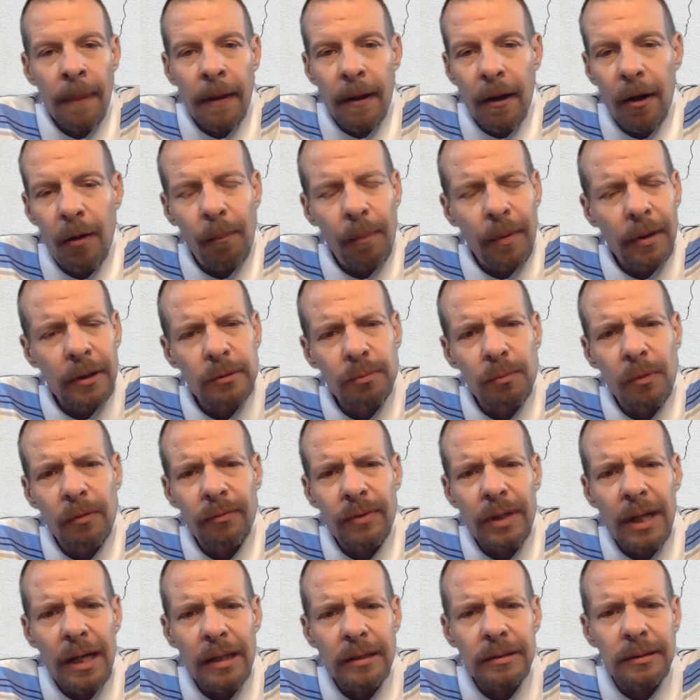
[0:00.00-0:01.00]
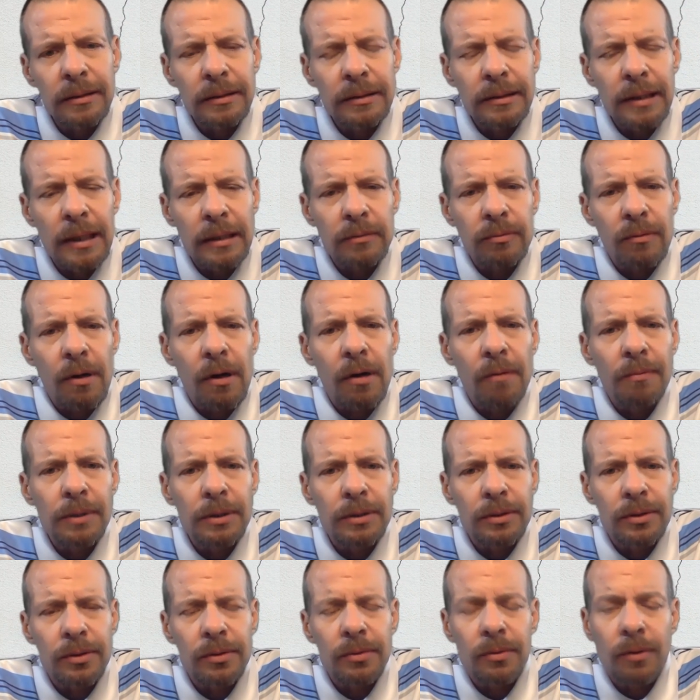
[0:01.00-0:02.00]
Help others move in excellence. That's what
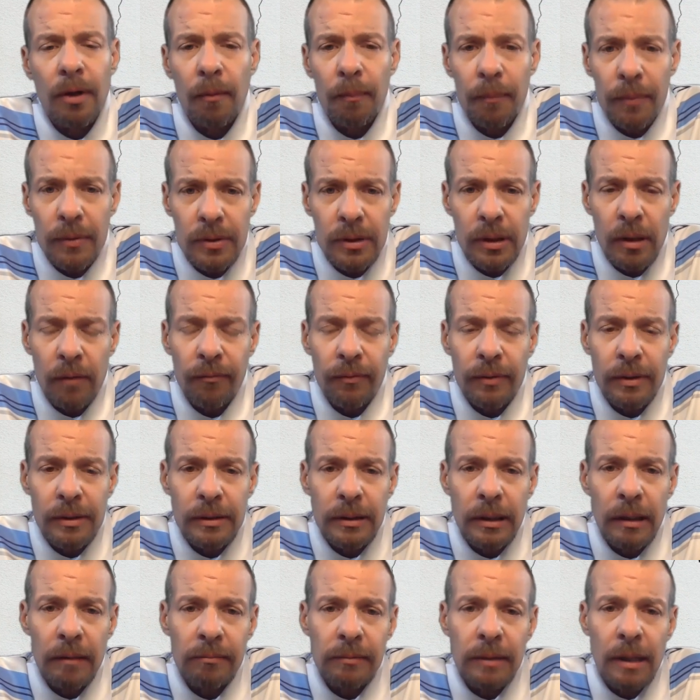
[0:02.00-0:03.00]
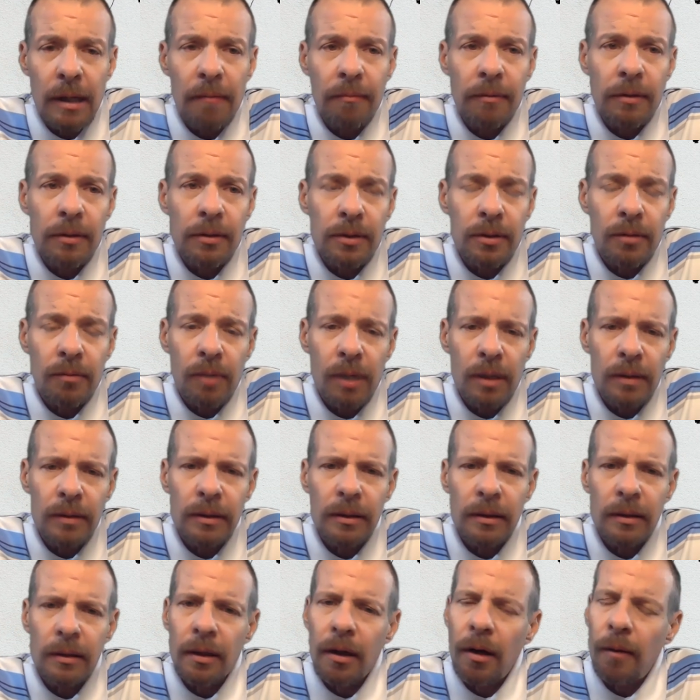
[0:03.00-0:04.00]
homies do. Help yourself at the same time because you're
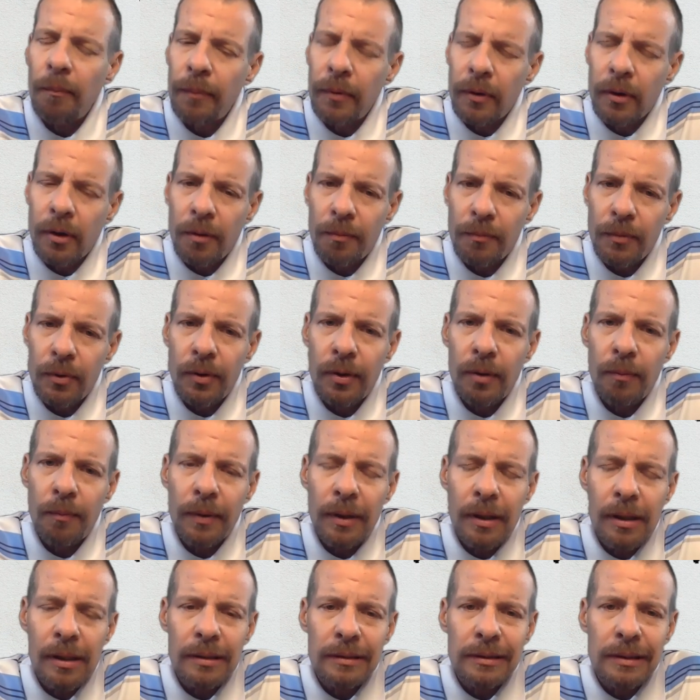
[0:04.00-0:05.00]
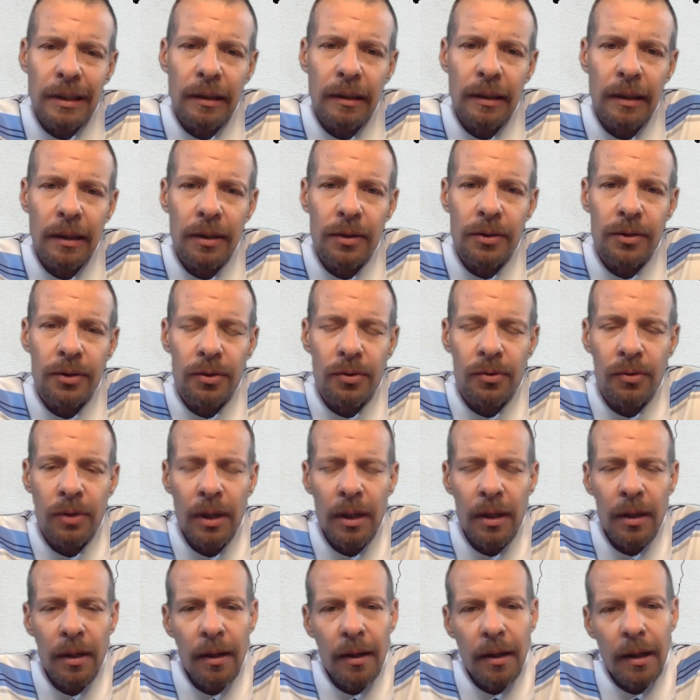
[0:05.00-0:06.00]
worth it. Help your community because they need you.
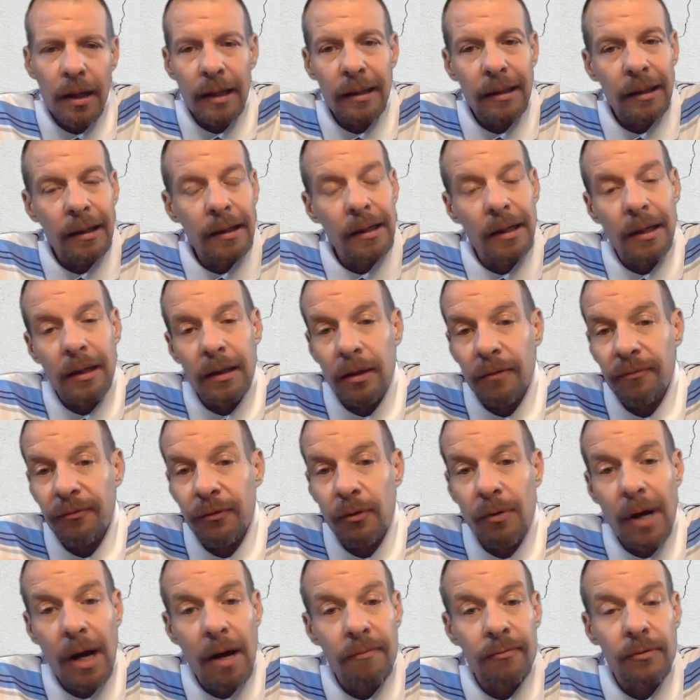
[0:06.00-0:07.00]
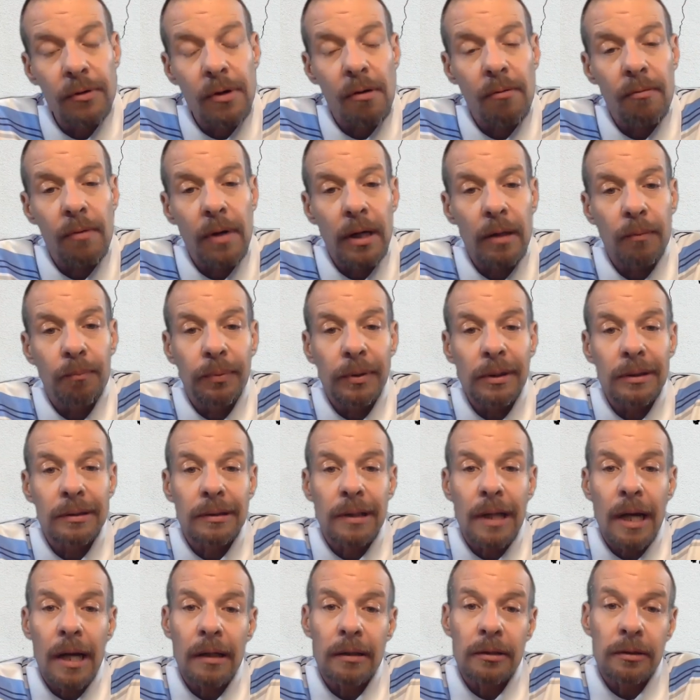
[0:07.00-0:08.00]
And again, if you haven't already,
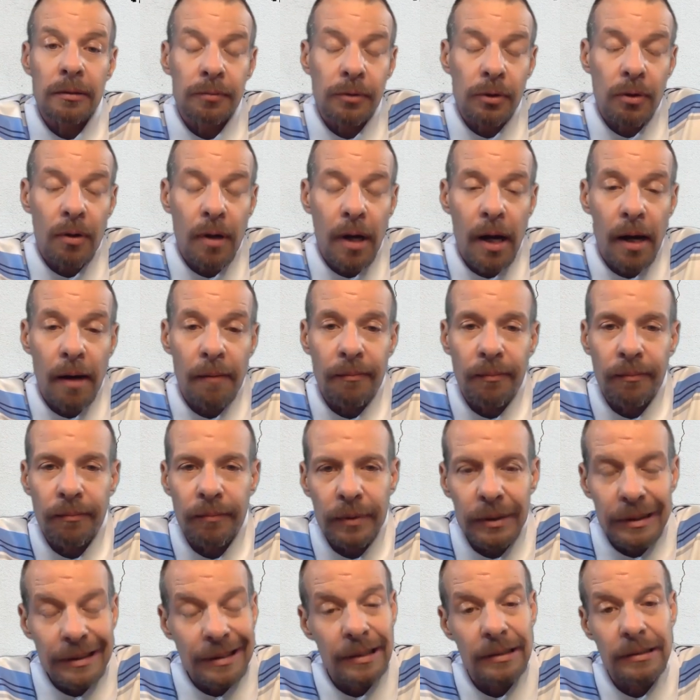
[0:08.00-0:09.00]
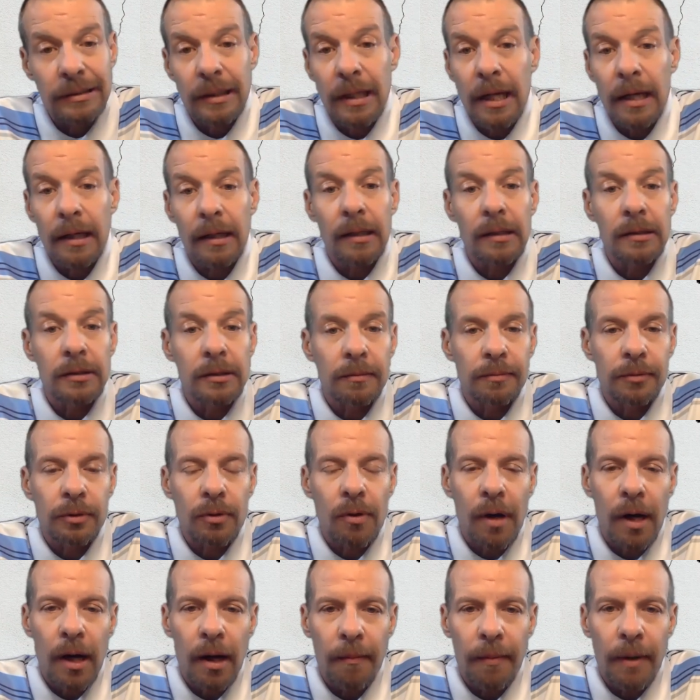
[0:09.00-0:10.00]
please like, subscribe, dislike, and
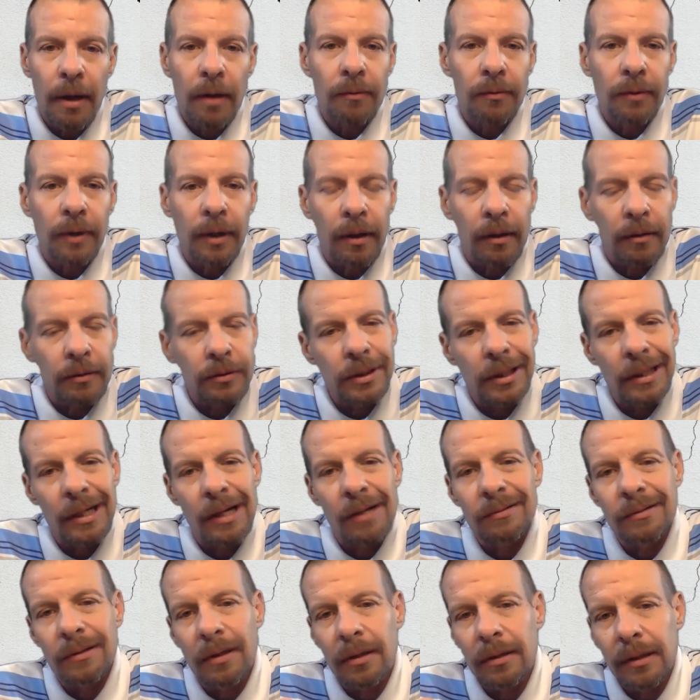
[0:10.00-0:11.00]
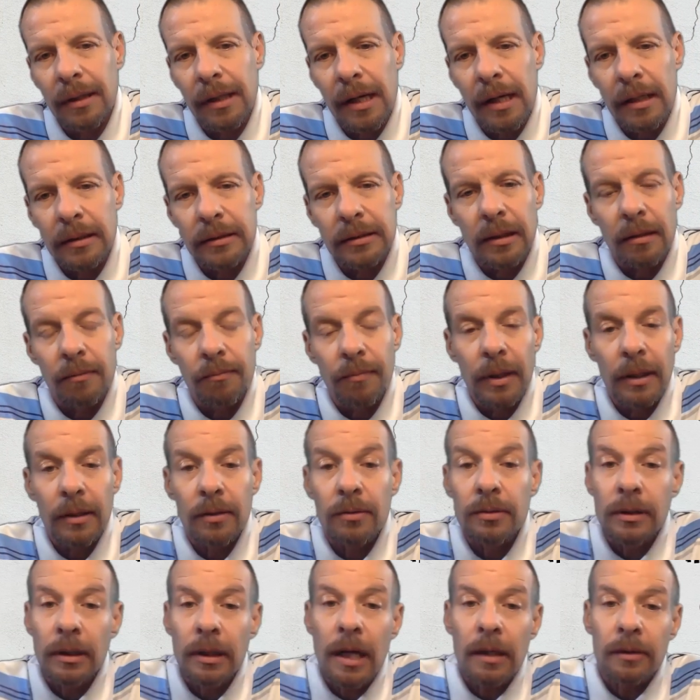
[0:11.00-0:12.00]
subscribe. I don't care. Check out the other content, man.
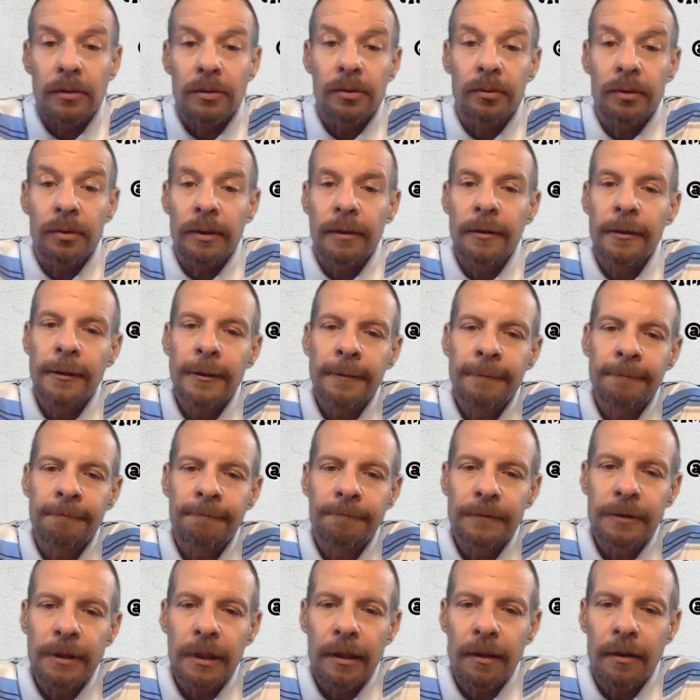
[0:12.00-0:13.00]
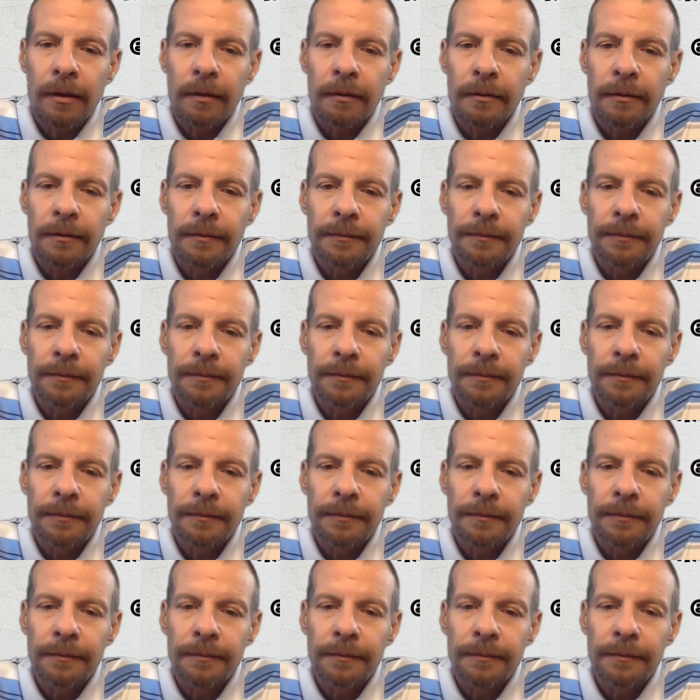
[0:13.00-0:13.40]
There's a lot to it. Take care.